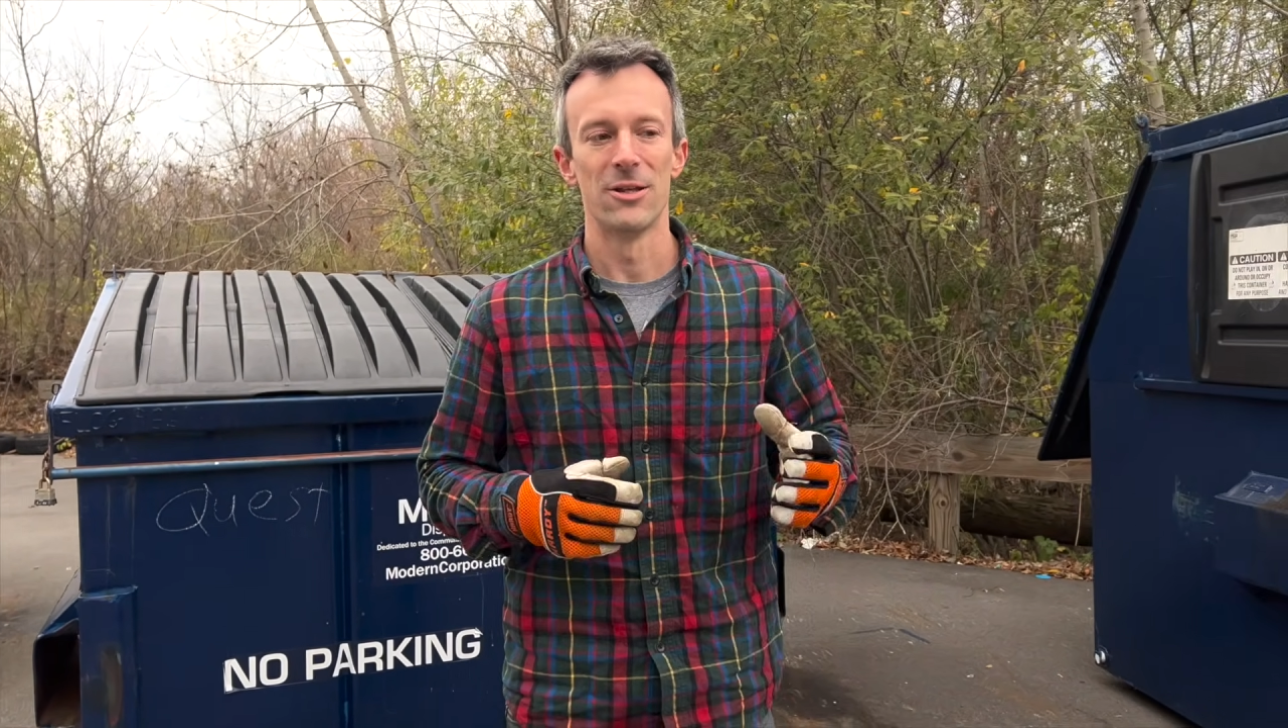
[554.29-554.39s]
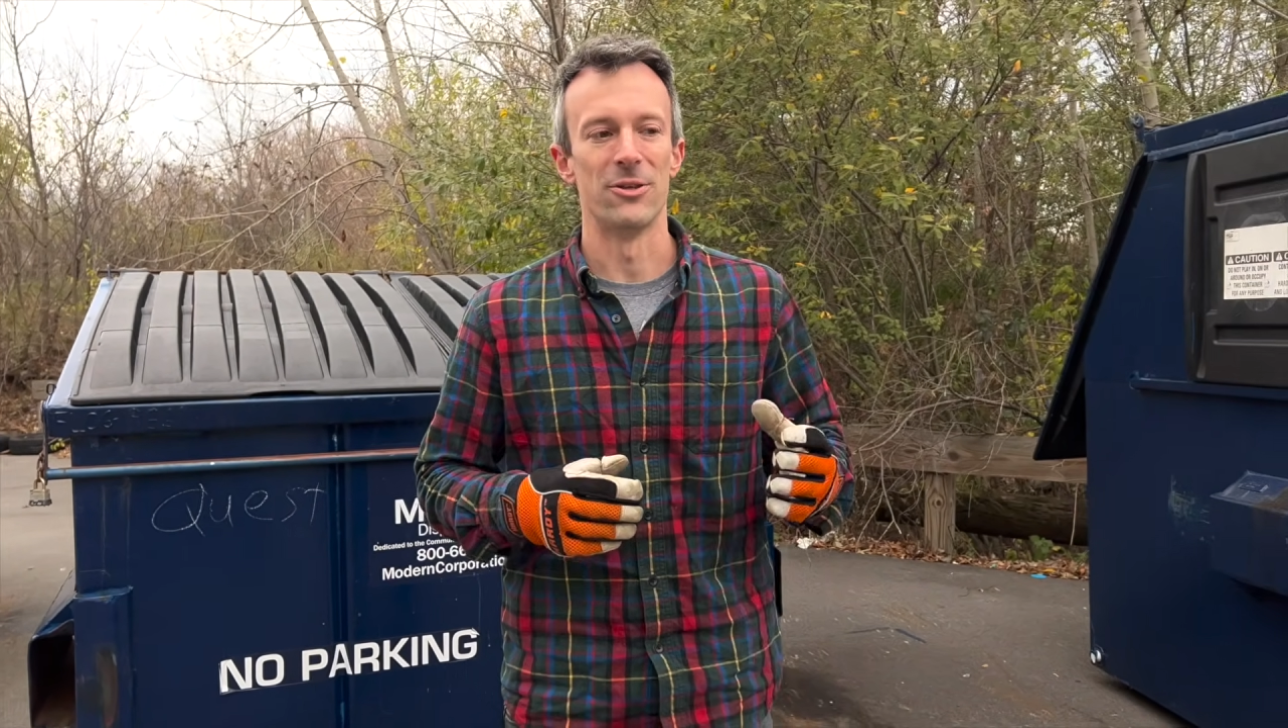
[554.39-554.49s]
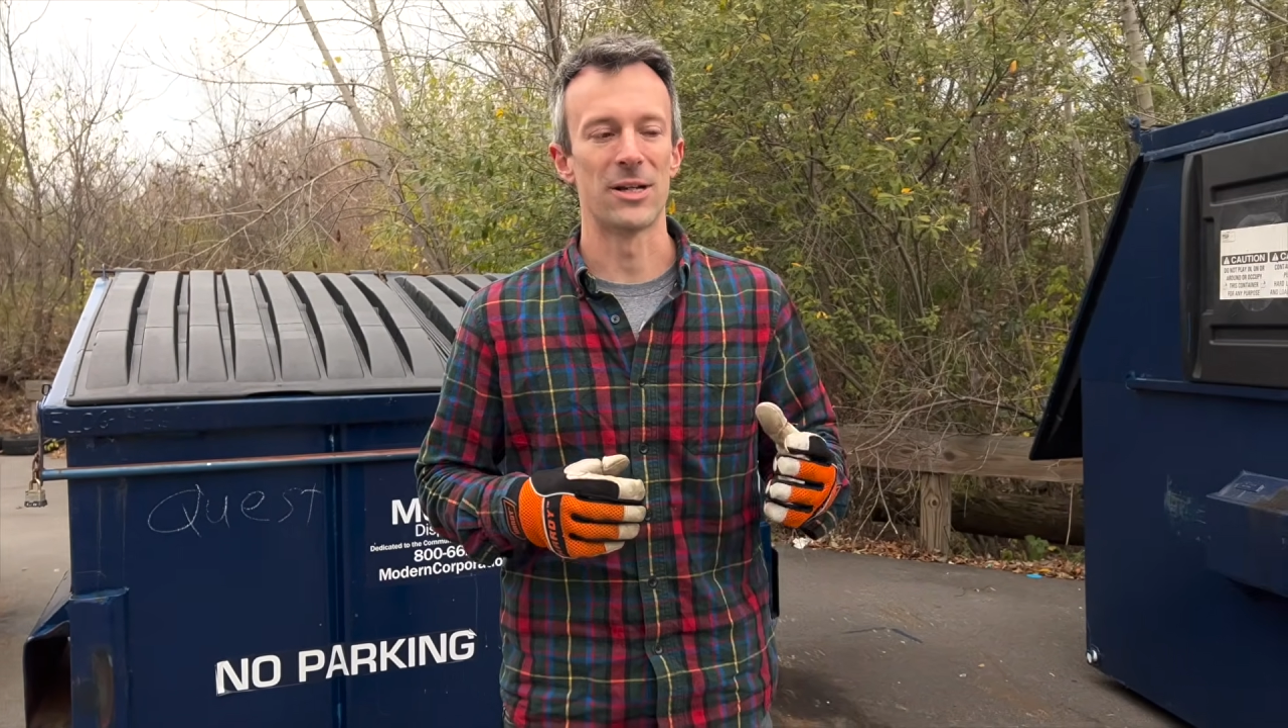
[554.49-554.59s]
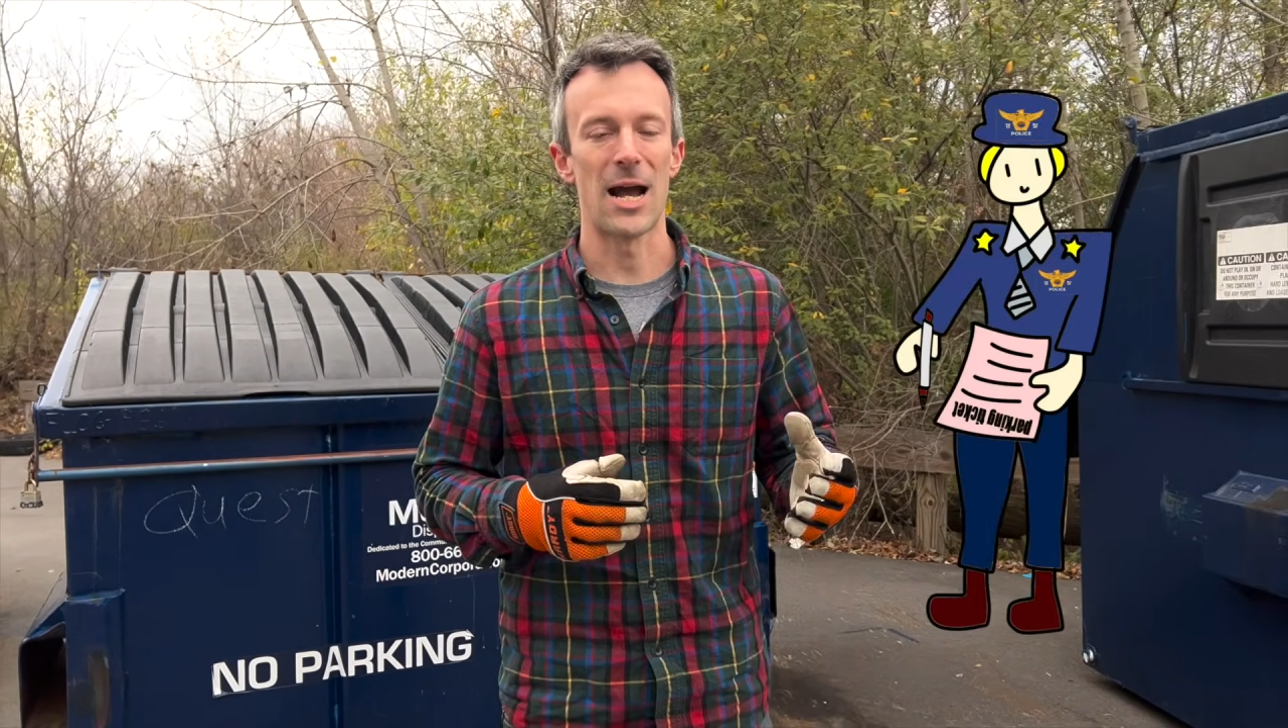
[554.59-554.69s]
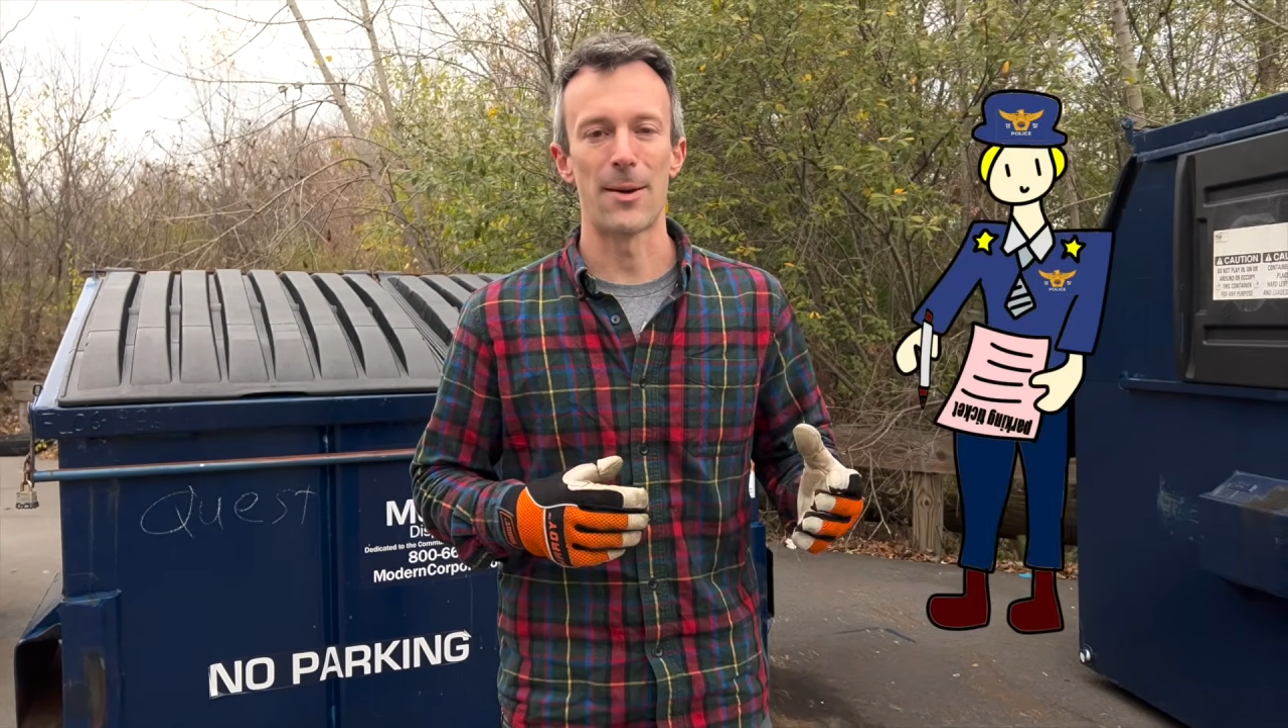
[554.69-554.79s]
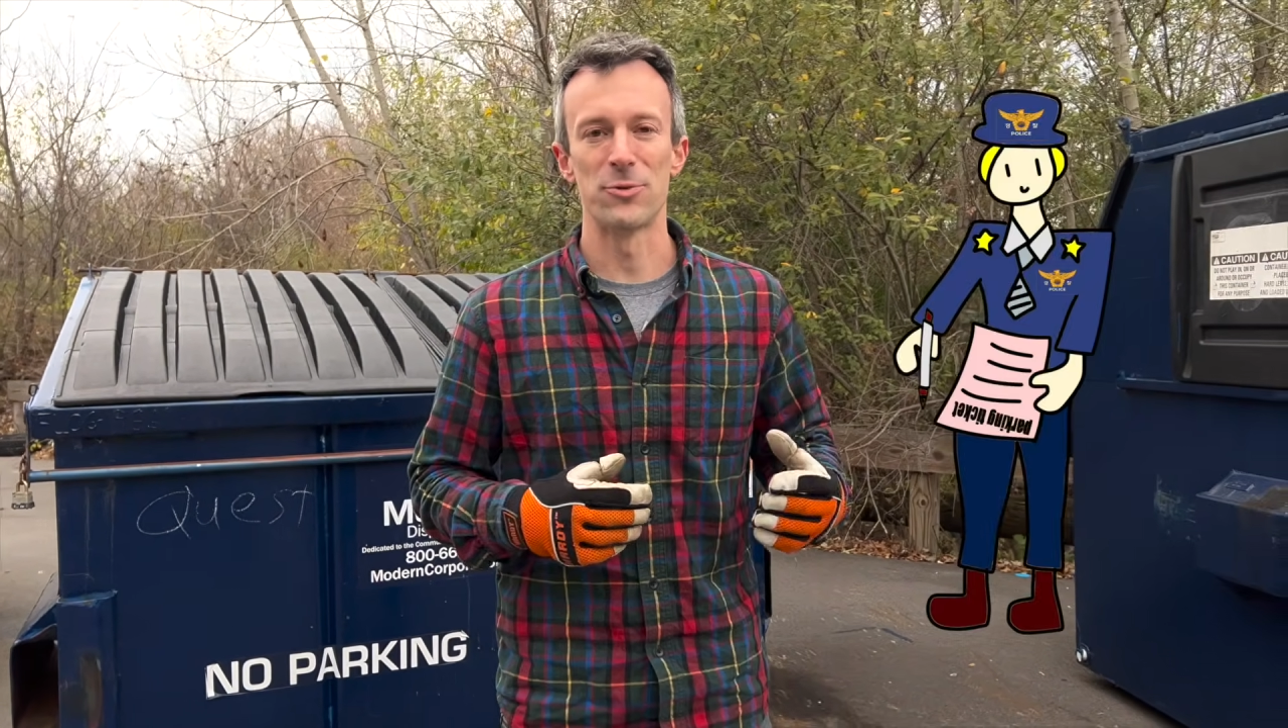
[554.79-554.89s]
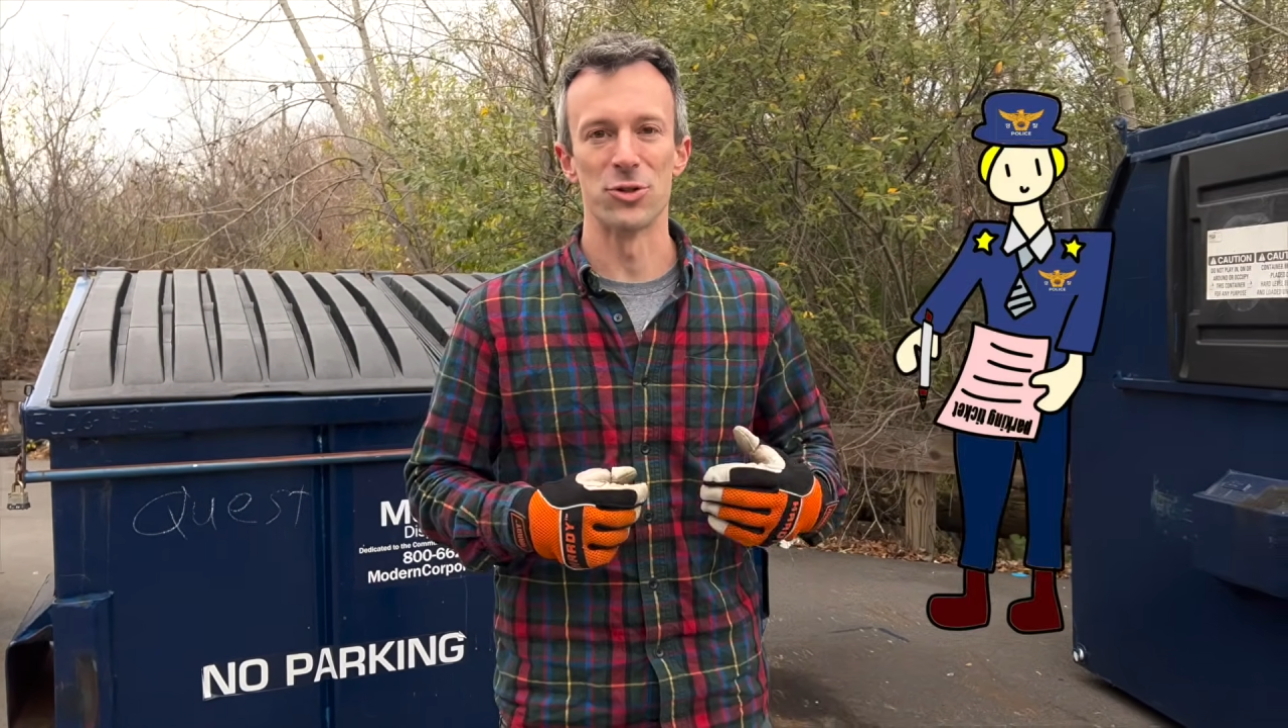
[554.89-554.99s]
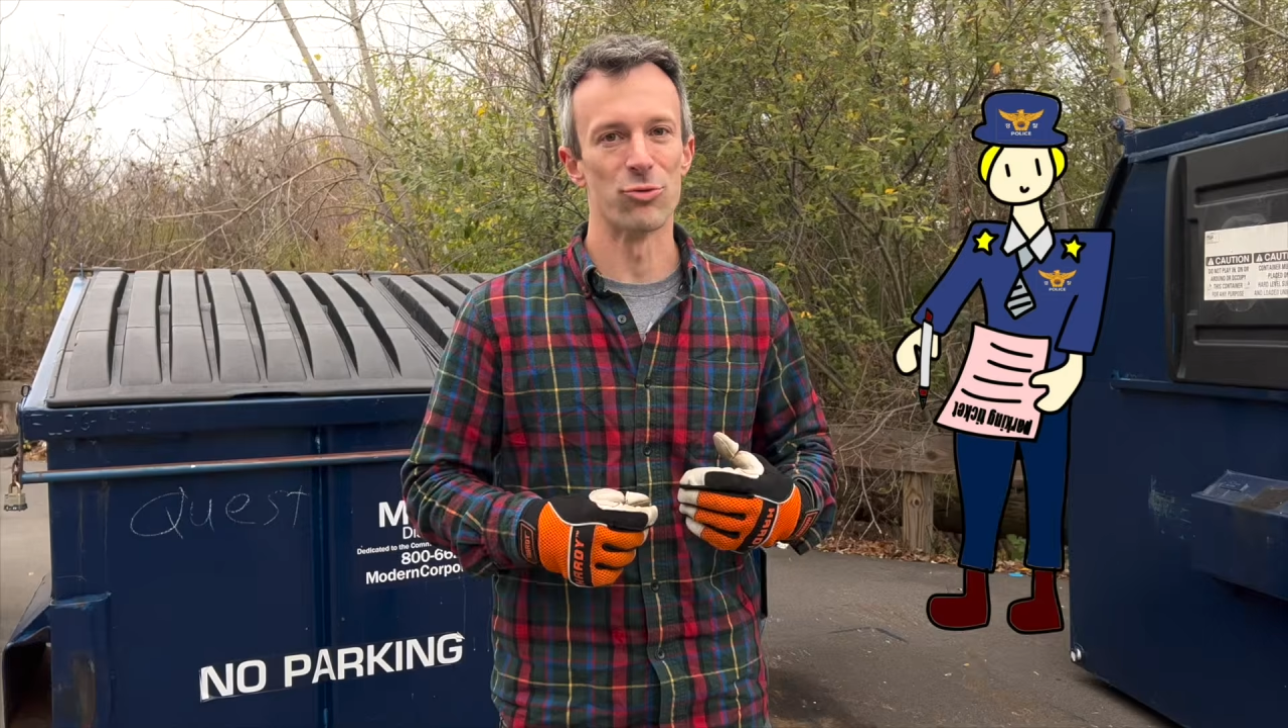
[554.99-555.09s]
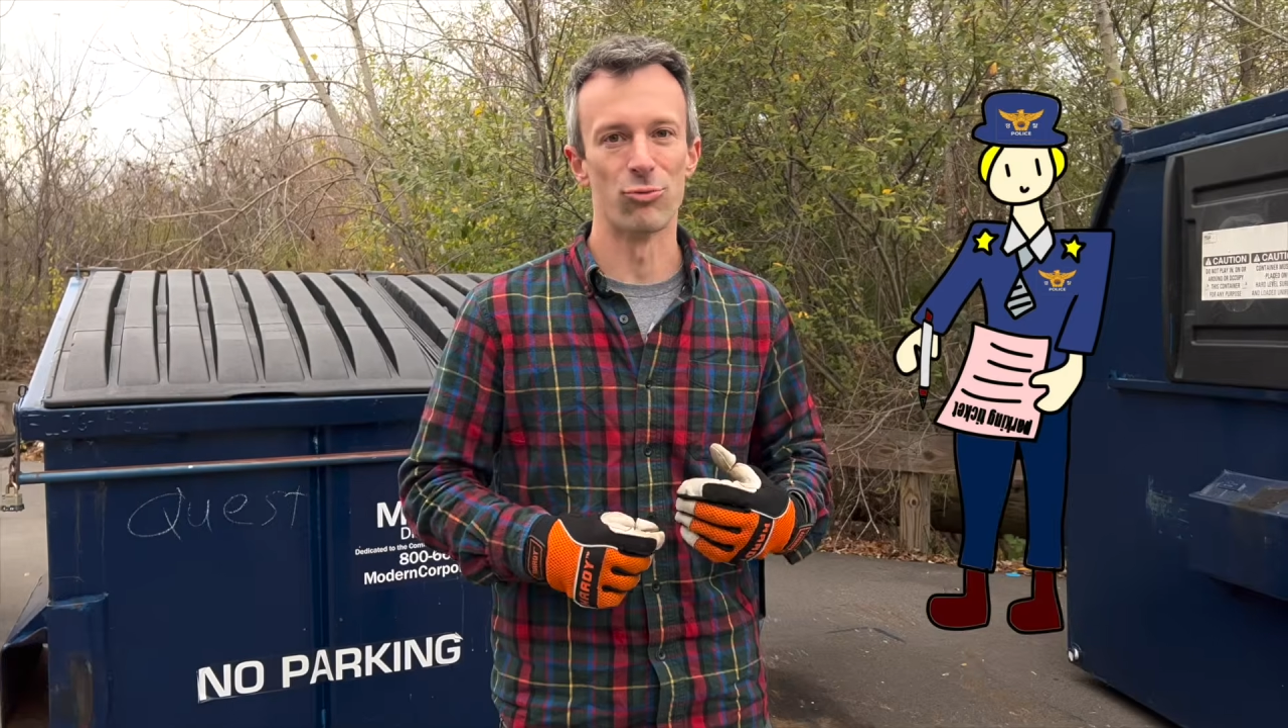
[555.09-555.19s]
The cop just